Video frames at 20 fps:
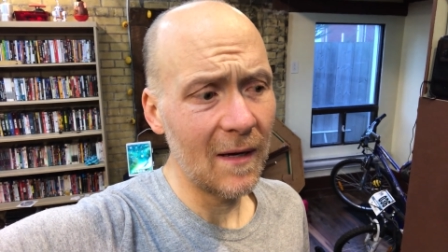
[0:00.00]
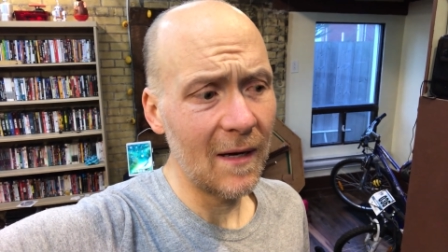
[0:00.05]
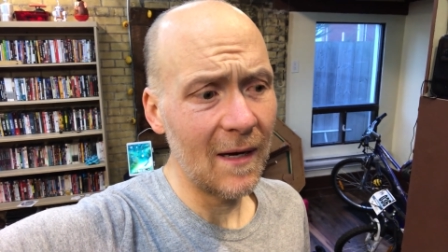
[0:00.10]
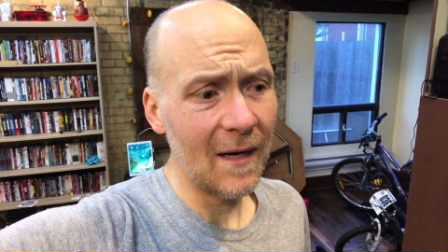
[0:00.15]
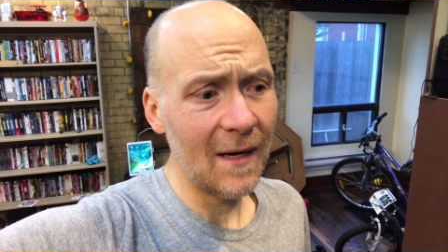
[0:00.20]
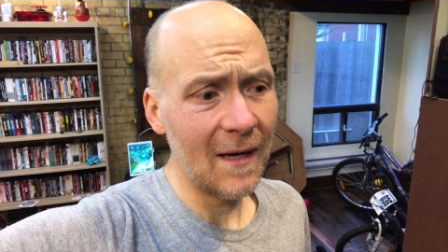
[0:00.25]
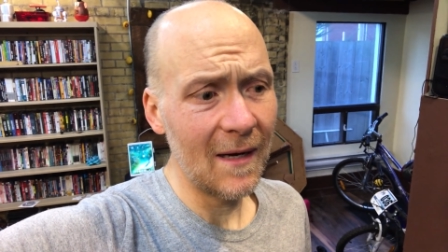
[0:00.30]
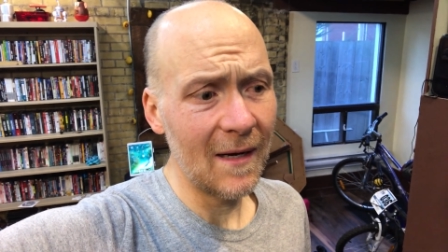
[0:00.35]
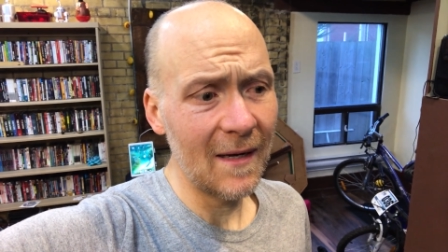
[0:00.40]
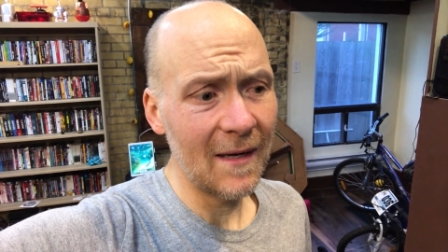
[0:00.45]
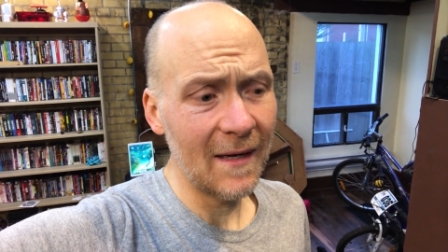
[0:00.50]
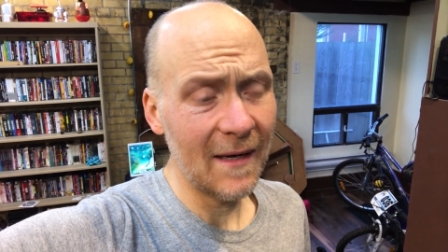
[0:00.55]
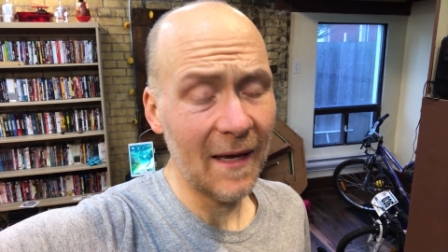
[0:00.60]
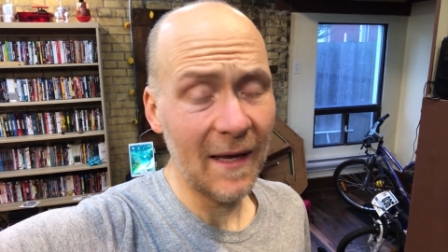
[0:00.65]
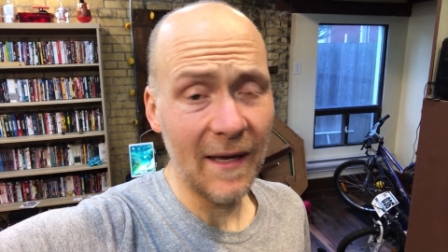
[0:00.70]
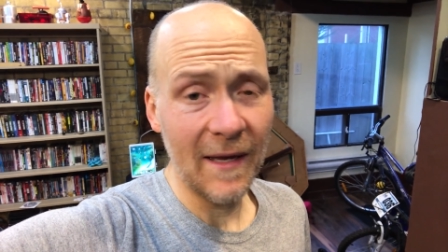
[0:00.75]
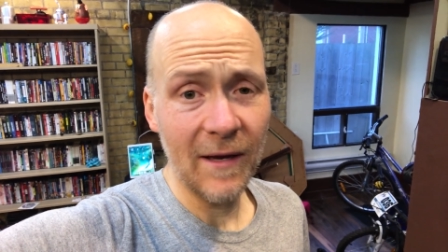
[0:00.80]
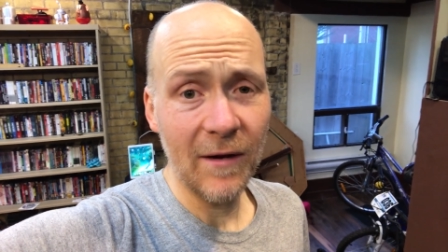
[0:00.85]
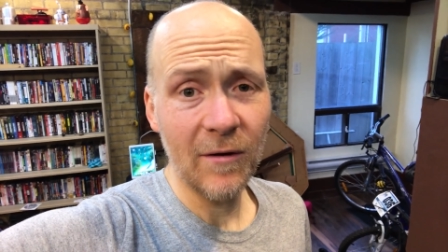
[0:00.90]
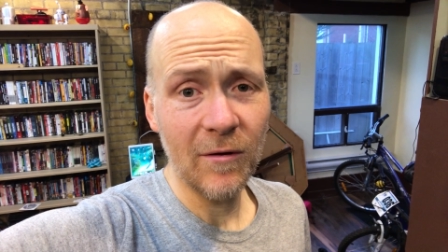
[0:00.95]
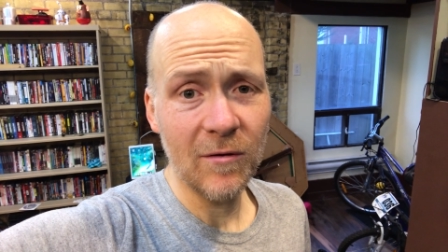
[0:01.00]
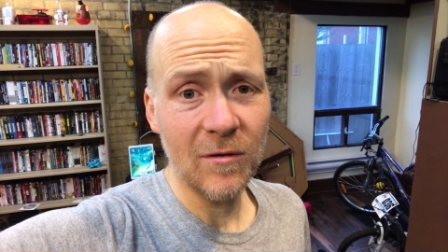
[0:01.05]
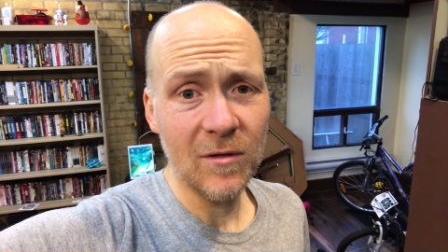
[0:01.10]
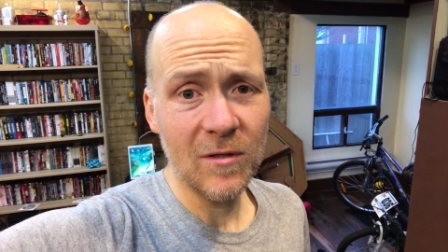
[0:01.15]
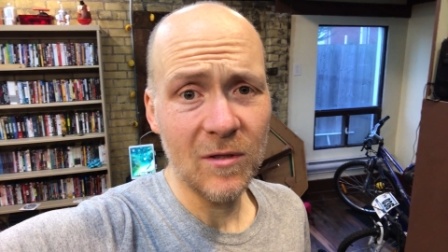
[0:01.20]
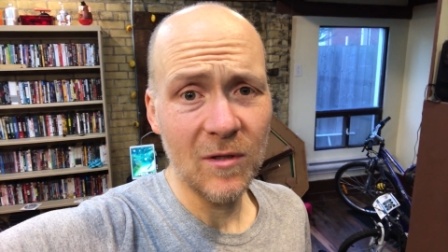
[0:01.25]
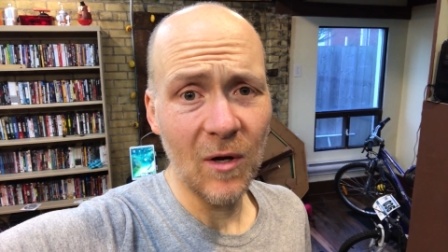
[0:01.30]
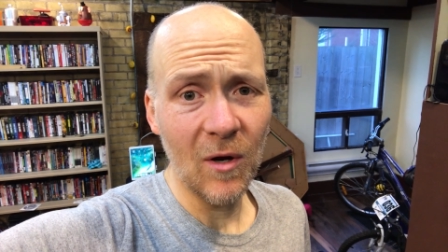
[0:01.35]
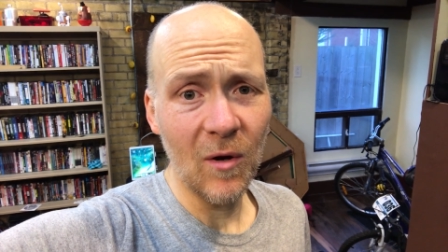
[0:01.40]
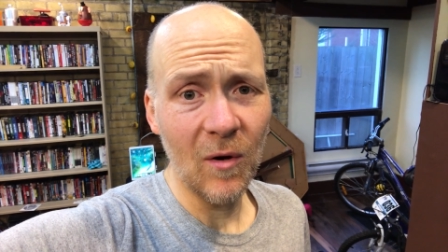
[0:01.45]
like a year or
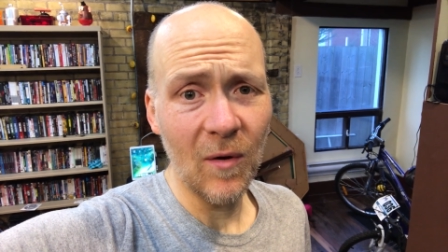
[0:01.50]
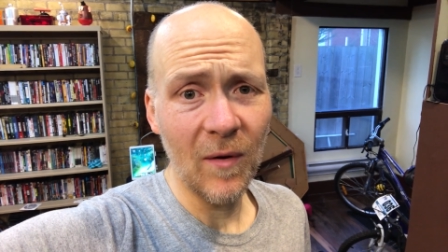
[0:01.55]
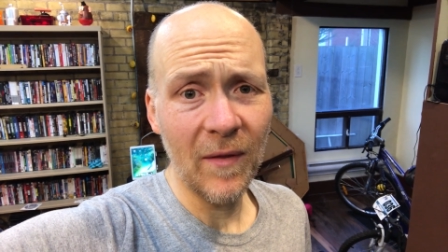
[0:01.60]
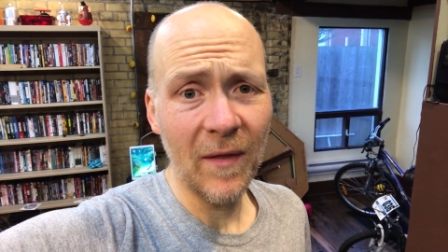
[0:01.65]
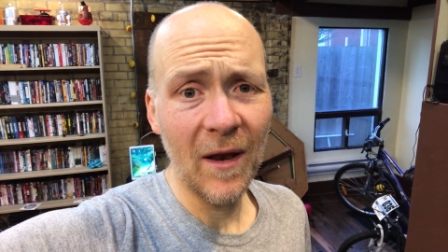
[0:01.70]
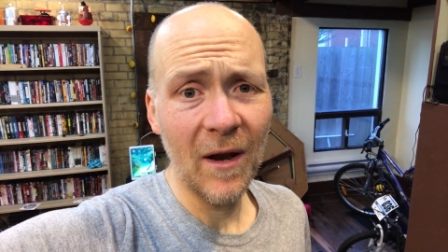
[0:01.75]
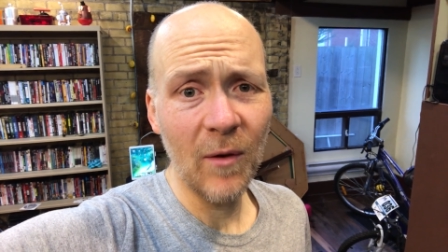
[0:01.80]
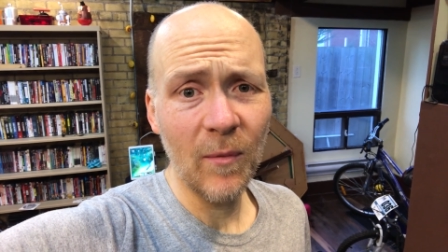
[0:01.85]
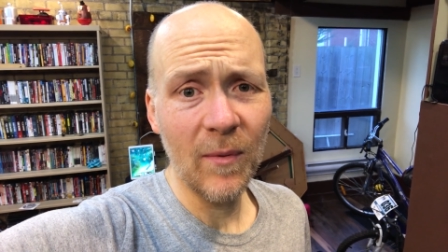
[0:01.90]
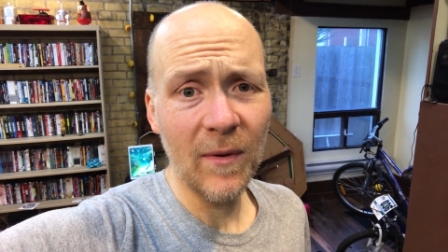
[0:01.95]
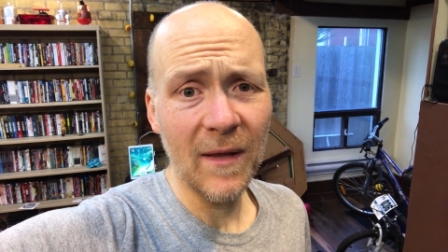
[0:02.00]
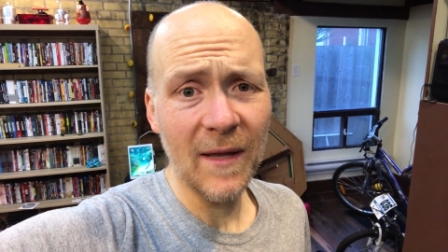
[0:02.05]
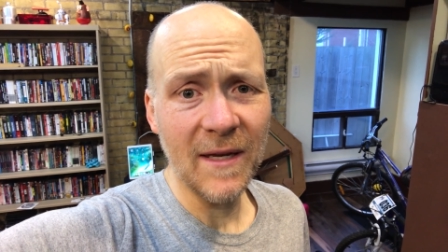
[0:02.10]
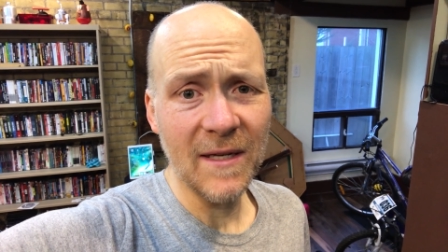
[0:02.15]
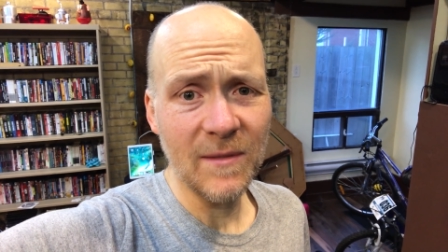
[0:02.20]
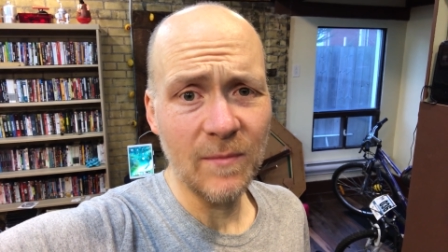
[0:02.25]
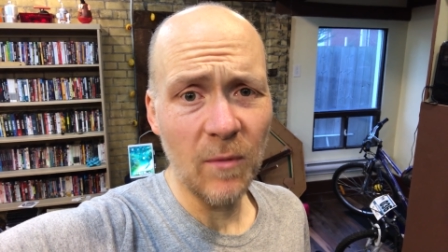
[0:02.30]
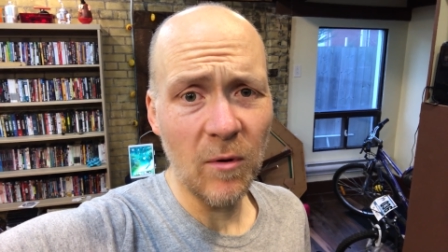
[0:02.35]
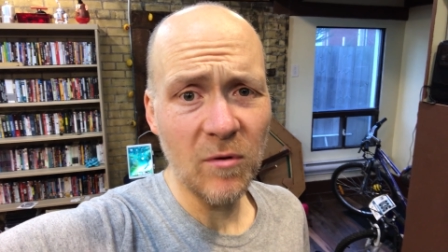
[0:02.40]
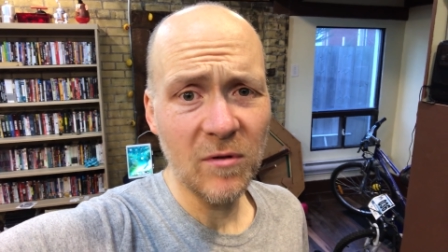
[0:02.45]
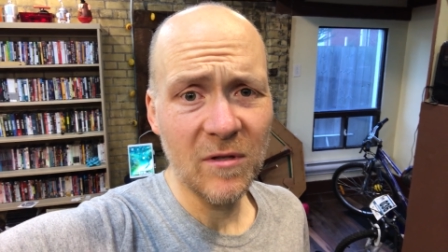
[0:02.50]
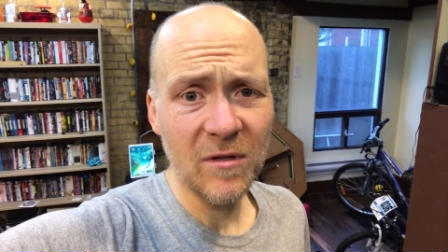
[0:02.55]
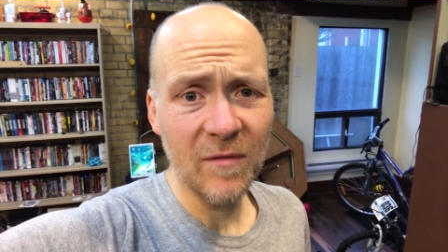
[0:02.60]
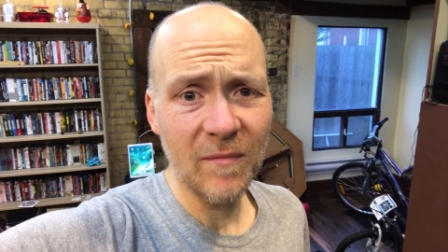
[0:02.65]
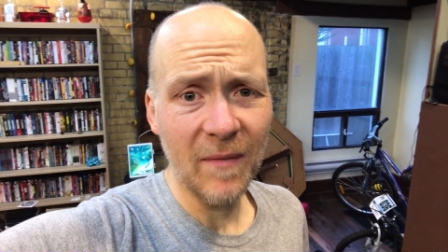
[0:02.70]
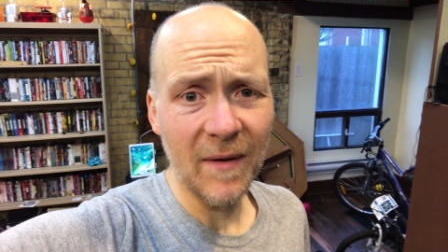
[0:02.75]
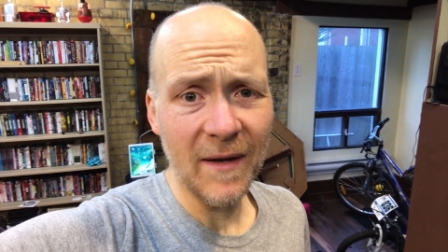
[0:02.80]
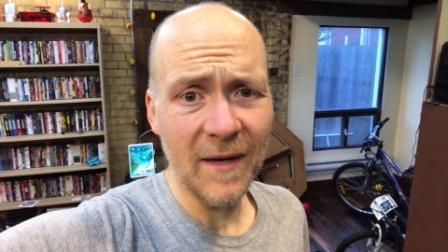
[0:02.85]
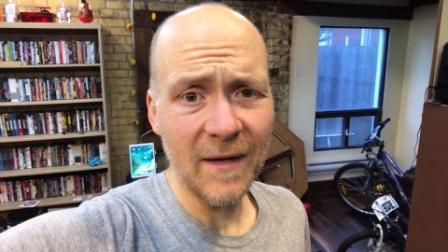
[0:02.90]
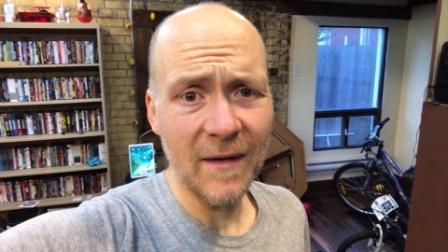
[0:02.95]
so, and then I realized most of
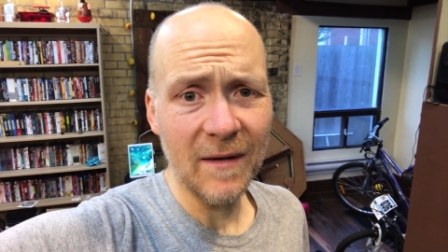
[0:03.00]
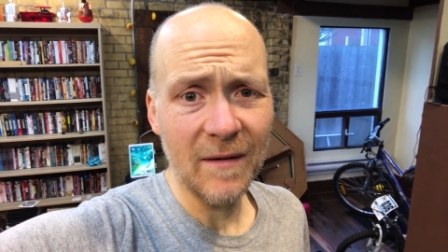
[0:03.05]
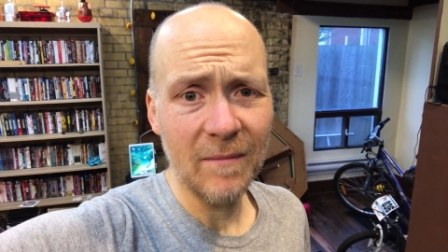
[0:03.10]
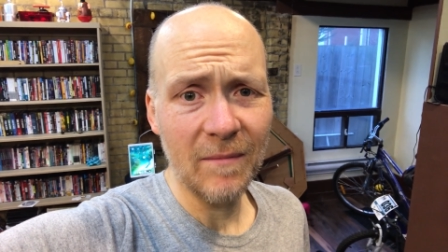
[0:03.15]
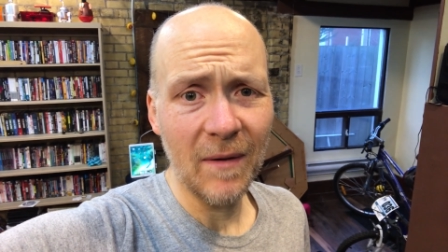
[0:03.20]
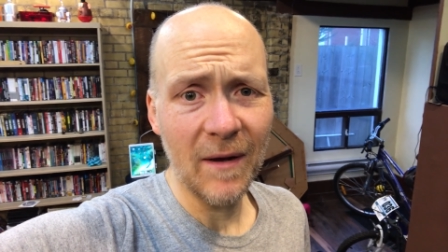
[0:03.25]
my